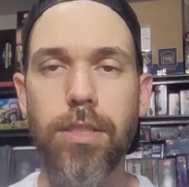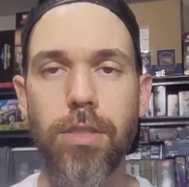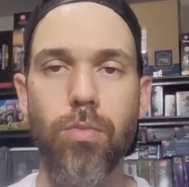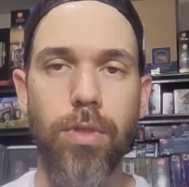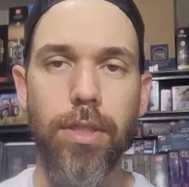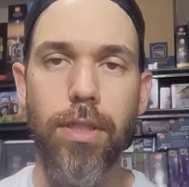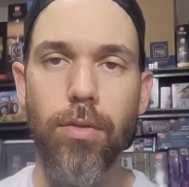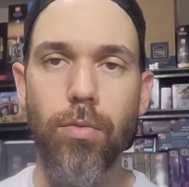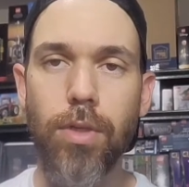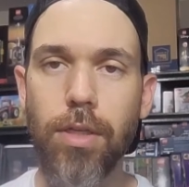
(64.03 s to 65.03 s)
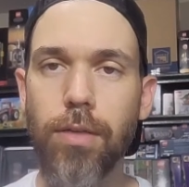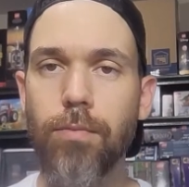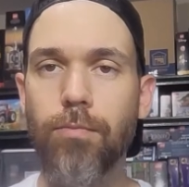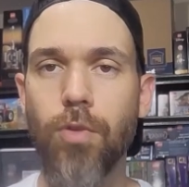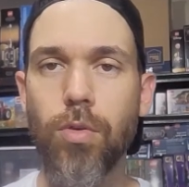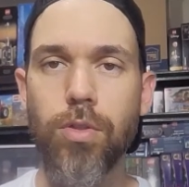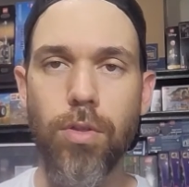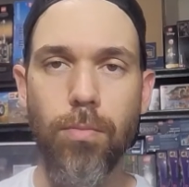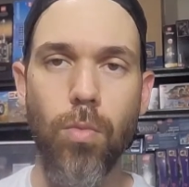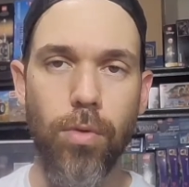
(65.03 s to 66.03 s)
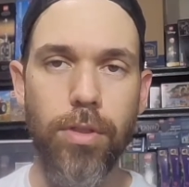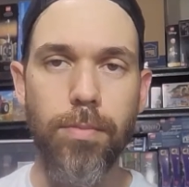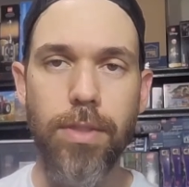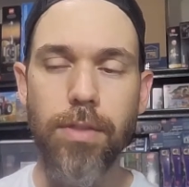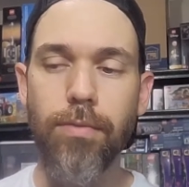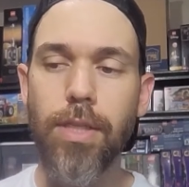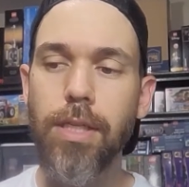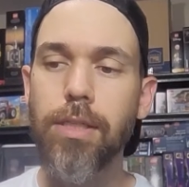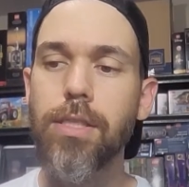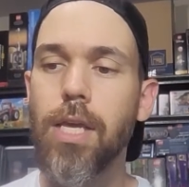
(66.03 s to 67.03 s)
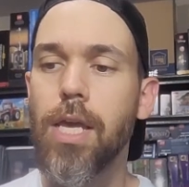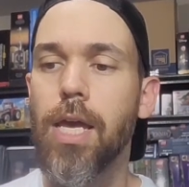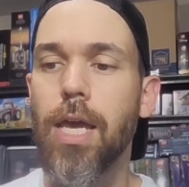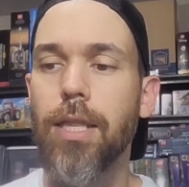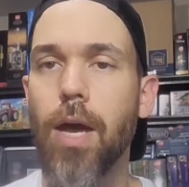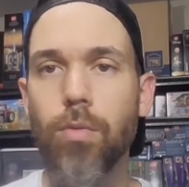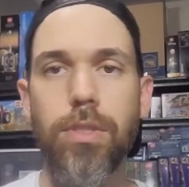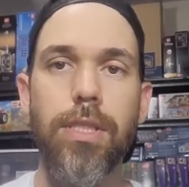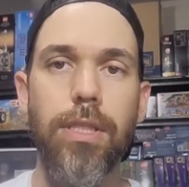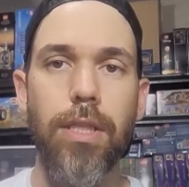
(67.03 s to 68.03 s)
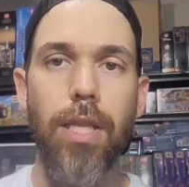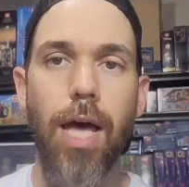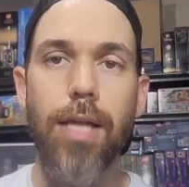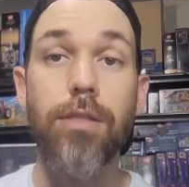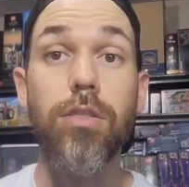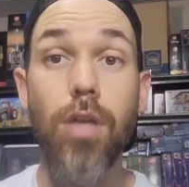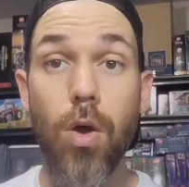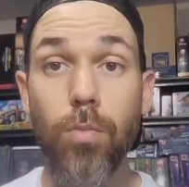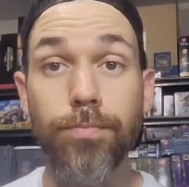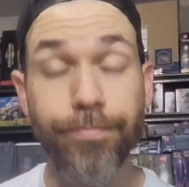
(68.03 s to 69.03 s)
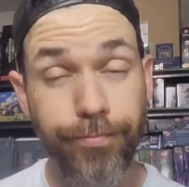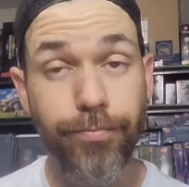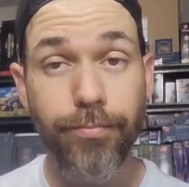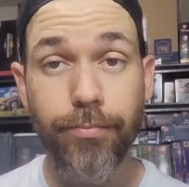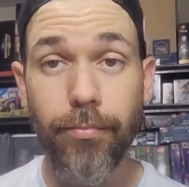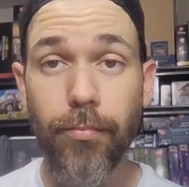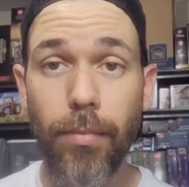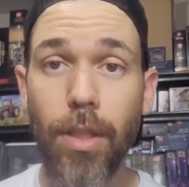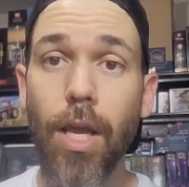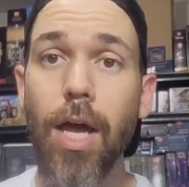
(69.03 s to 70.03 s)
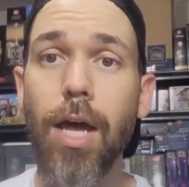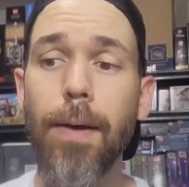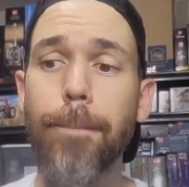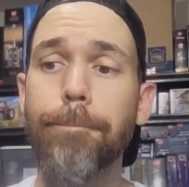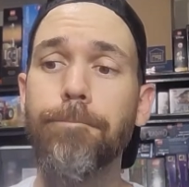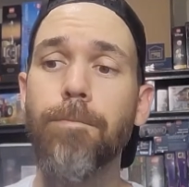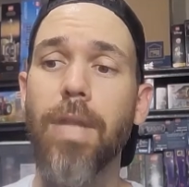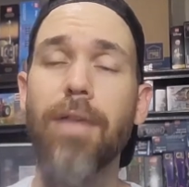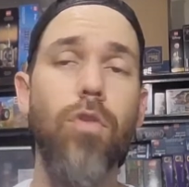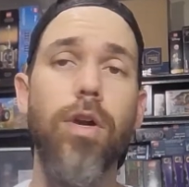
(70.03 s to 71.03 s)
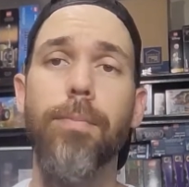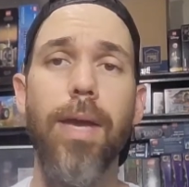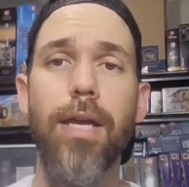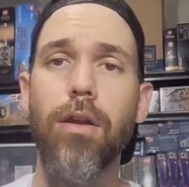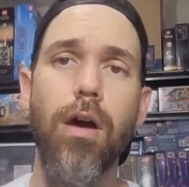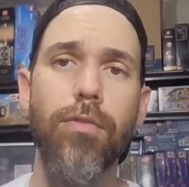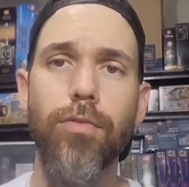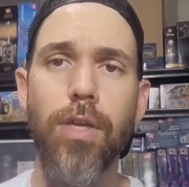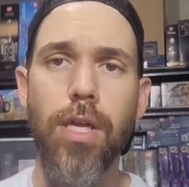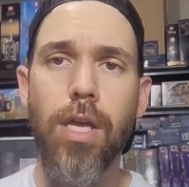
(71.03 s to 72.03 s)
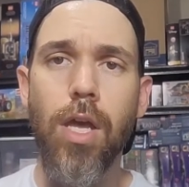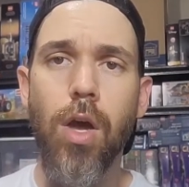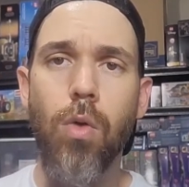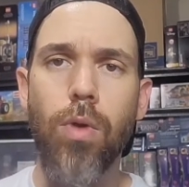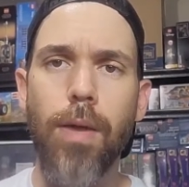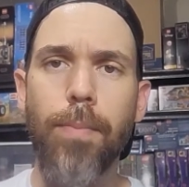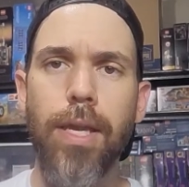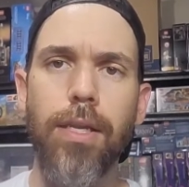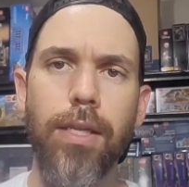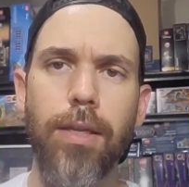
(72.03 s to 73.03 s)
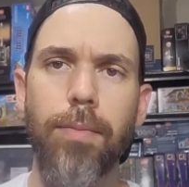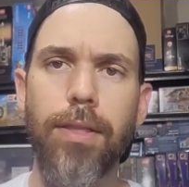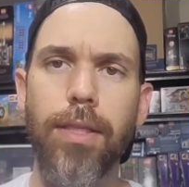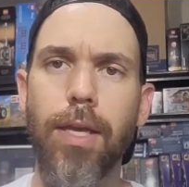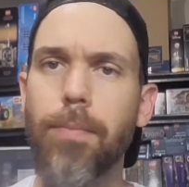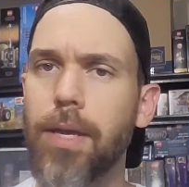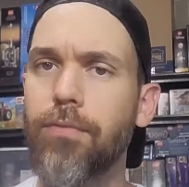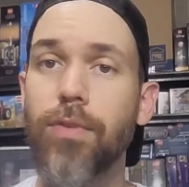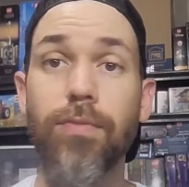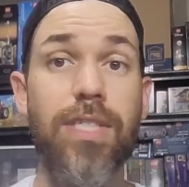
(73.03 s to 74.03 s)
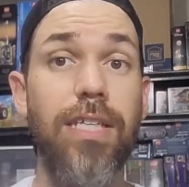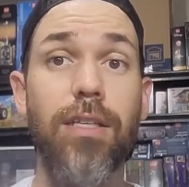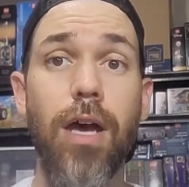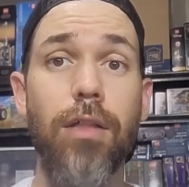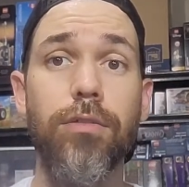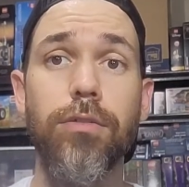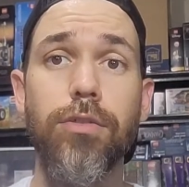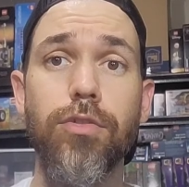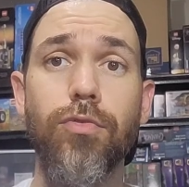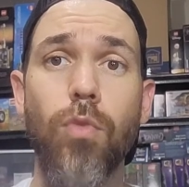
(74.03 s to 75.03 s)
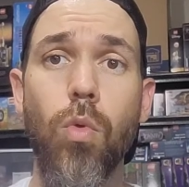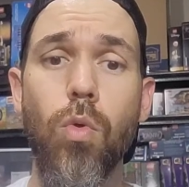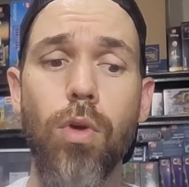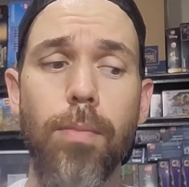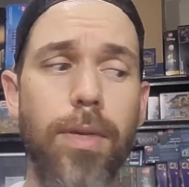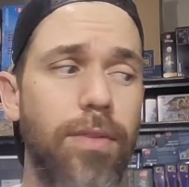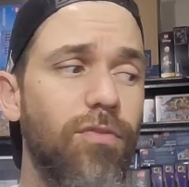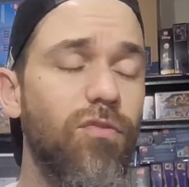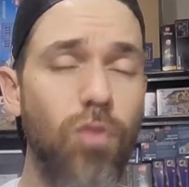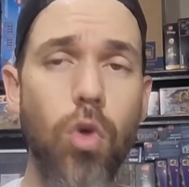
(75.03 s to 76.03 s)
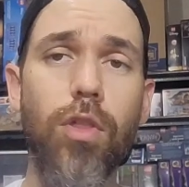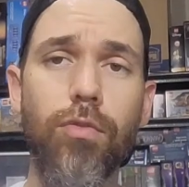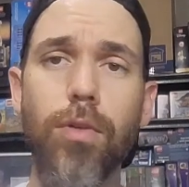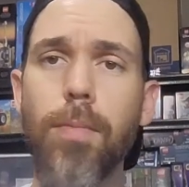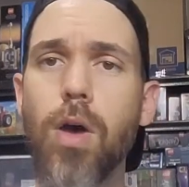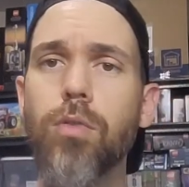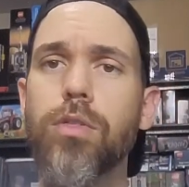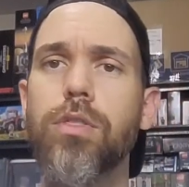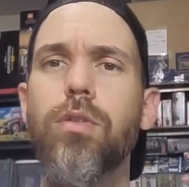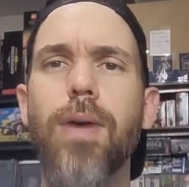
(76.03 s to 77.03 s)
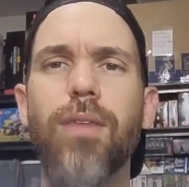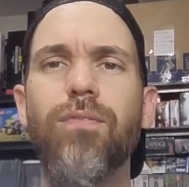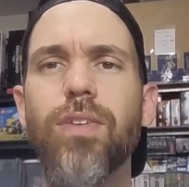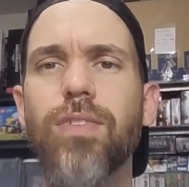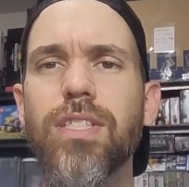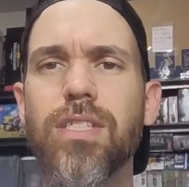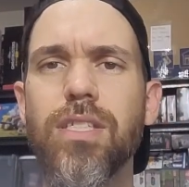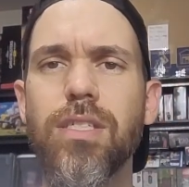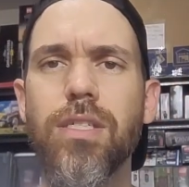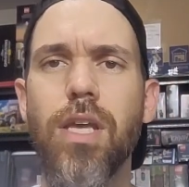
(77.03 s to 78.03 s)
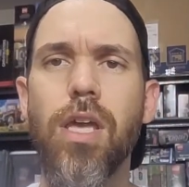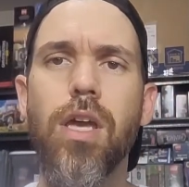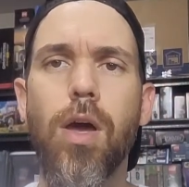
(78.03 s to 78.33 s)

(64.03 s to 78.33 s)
he just wanted to get rid of and focus on more expensive things, and that was in the lot. So um, I've already paid off what I paid him. I think I paid $15 for a bin full of remotes, so about 50 cents